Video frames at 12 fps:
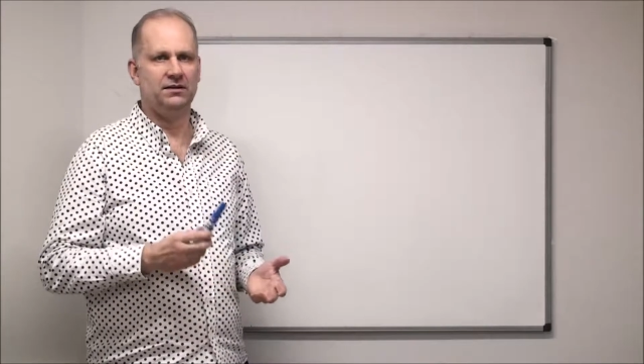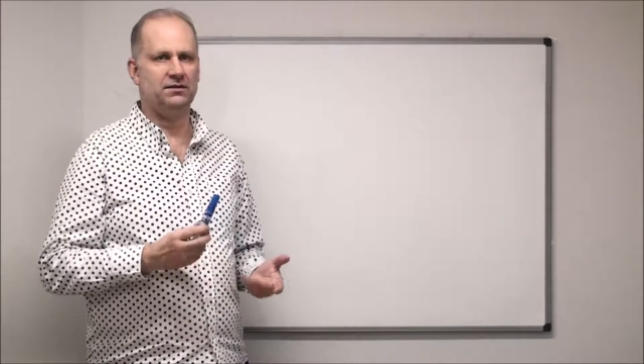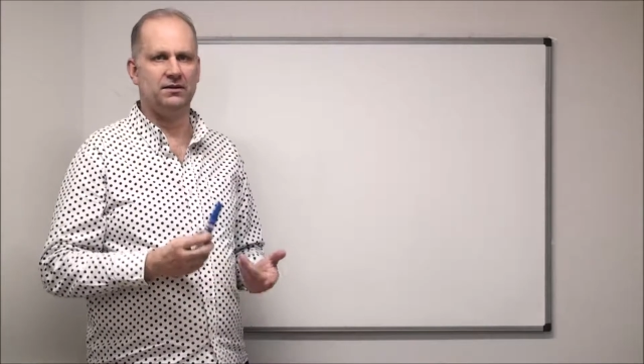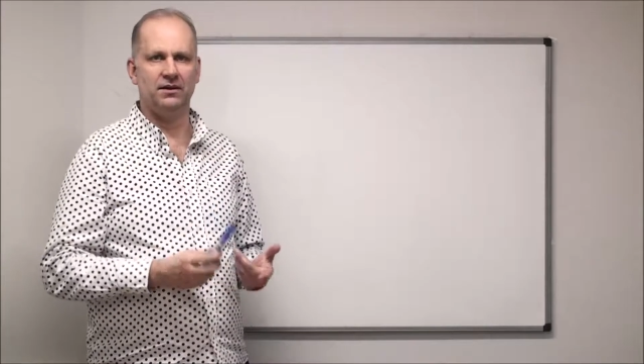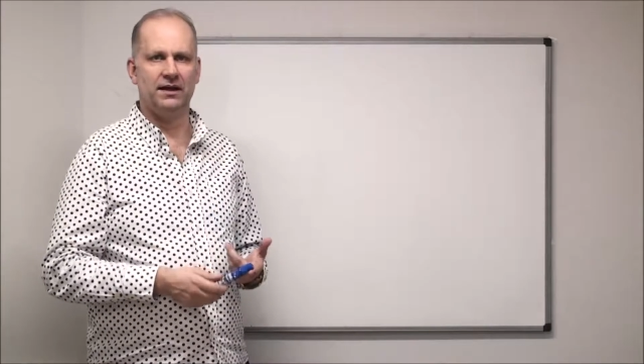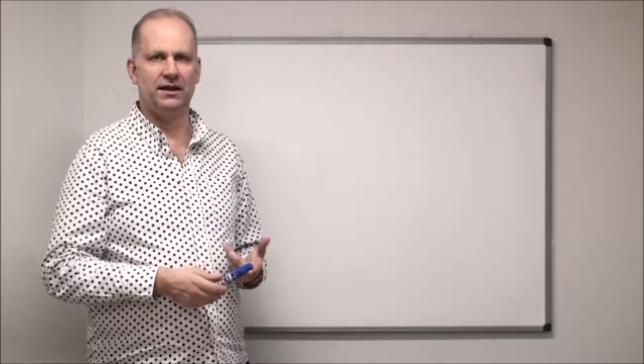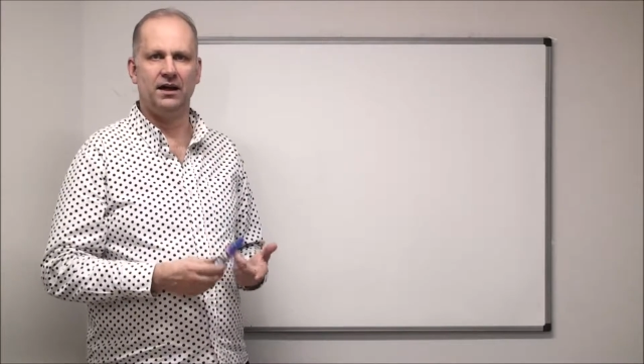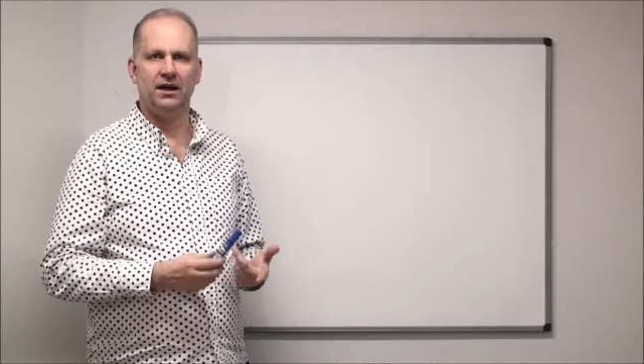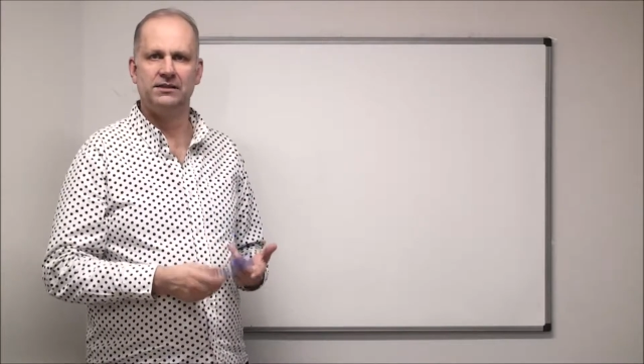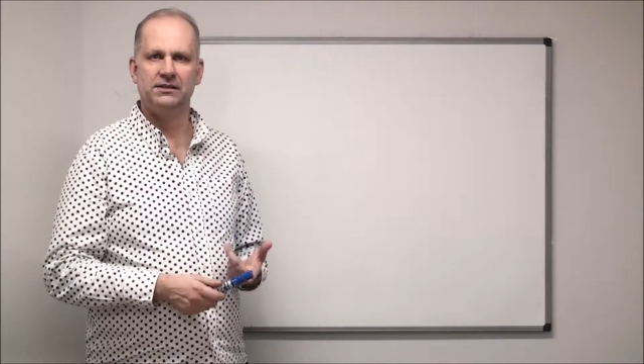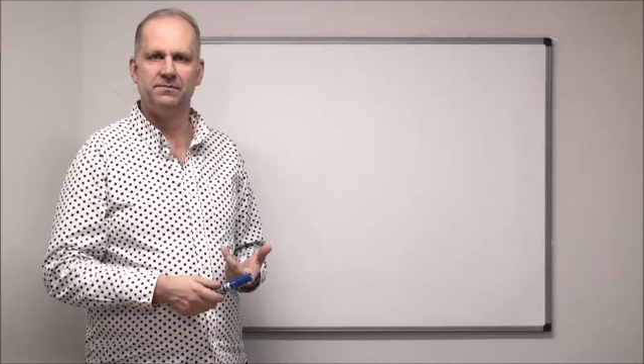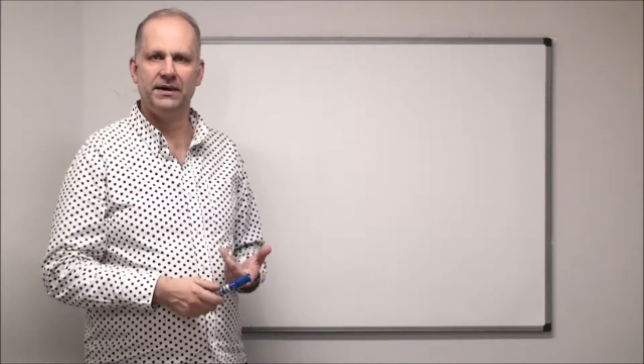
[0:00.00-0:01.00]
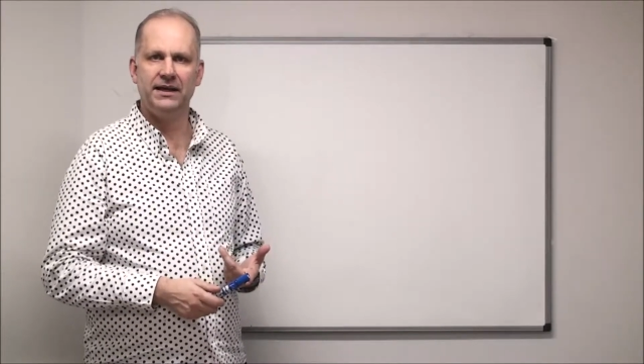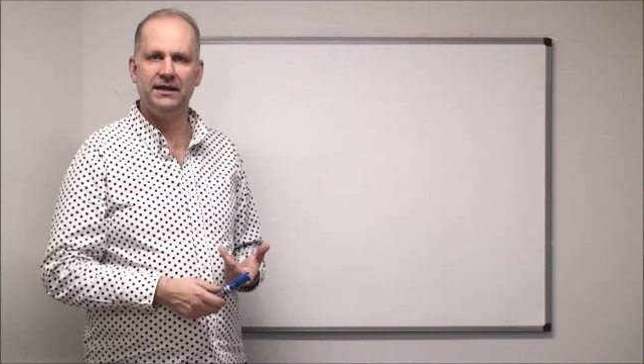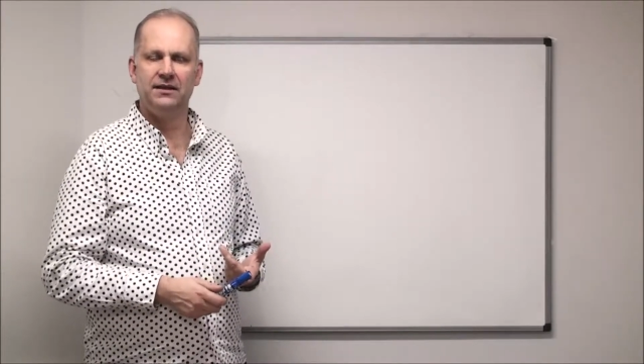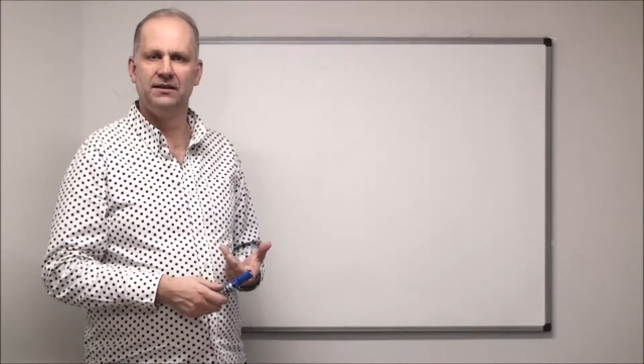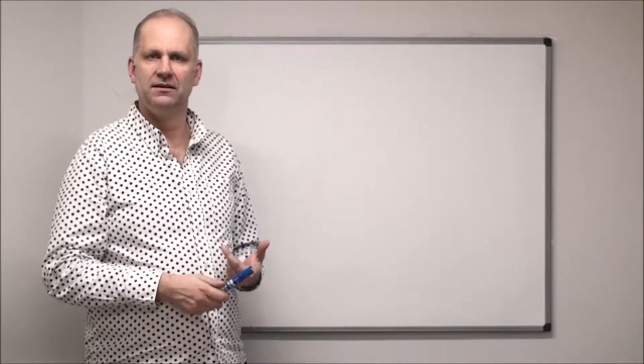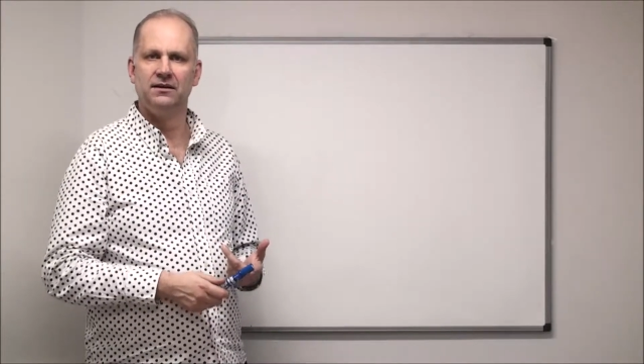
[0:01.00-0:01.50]
don't know, like I
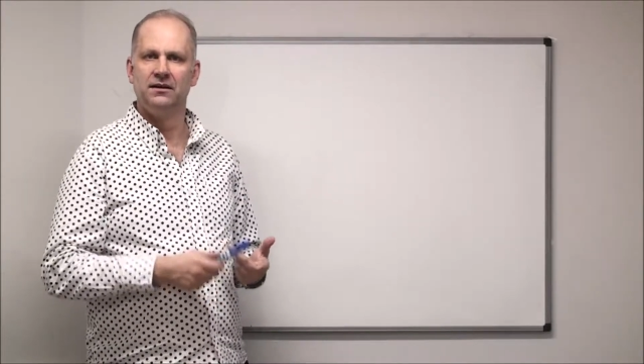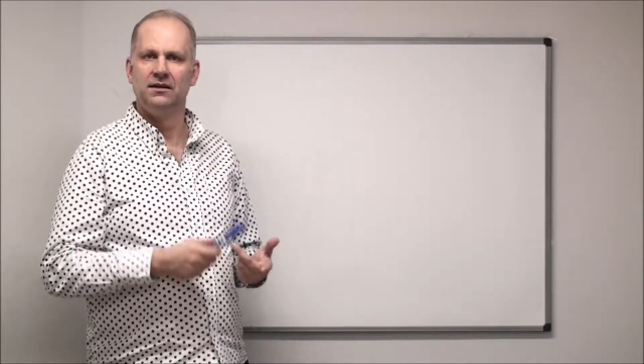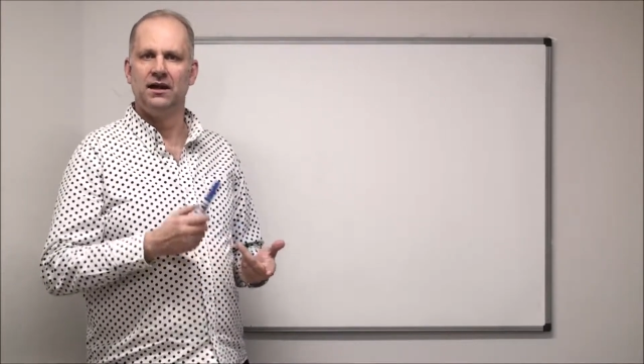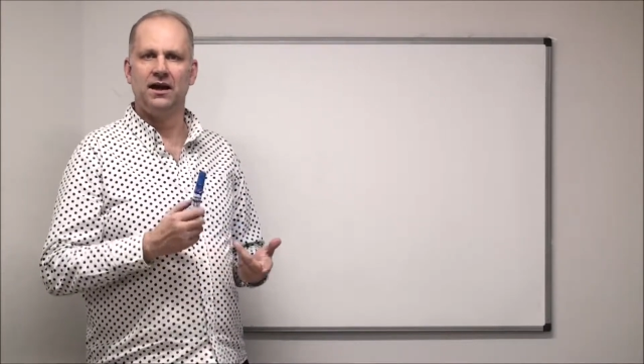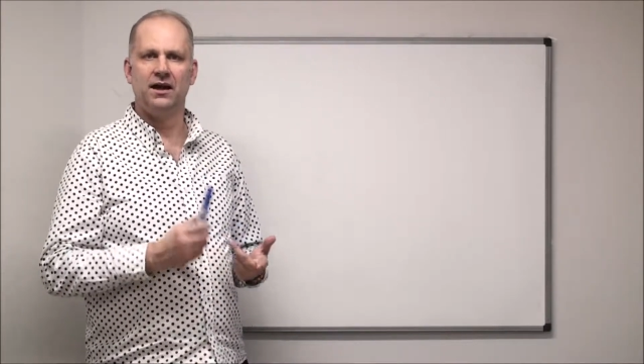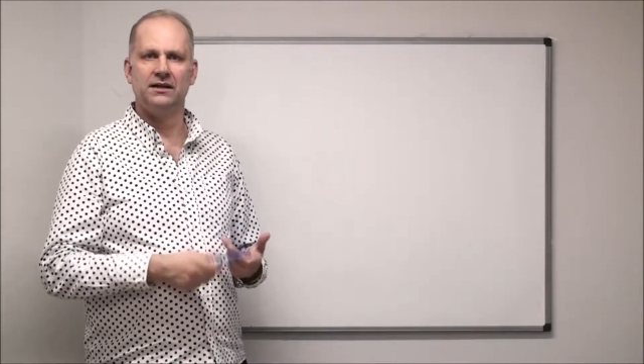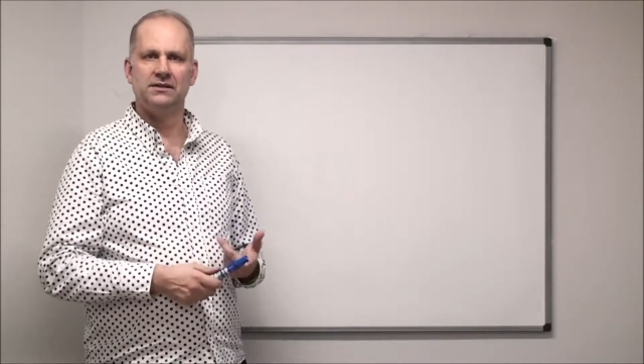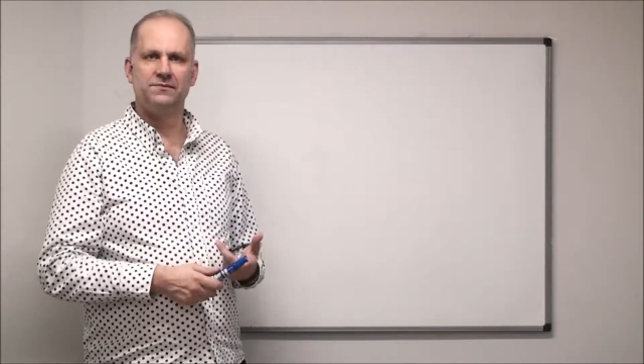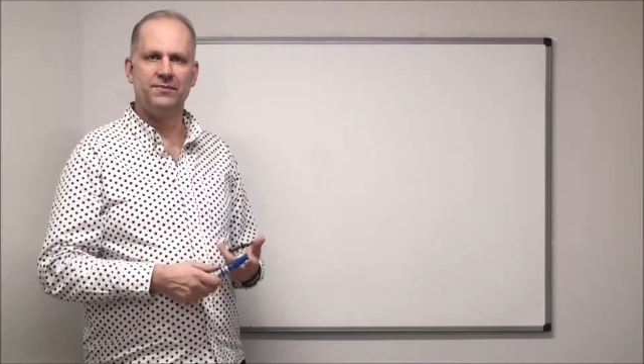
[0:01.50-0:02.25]
speak, you